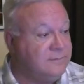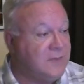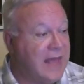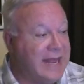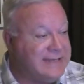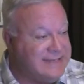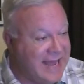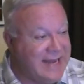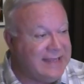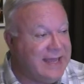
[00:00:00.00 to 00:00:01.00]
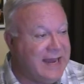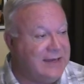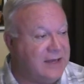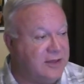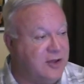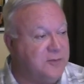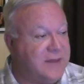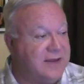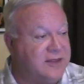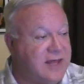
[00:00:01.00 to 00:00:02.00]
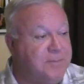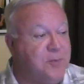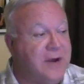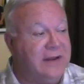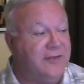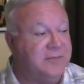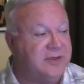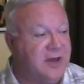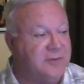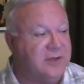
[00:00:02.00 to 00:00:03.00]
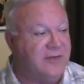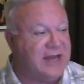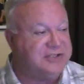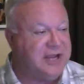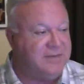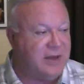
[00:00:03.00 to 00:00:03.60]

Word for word: And dedicate, excuse me, and separated themselves to that shame.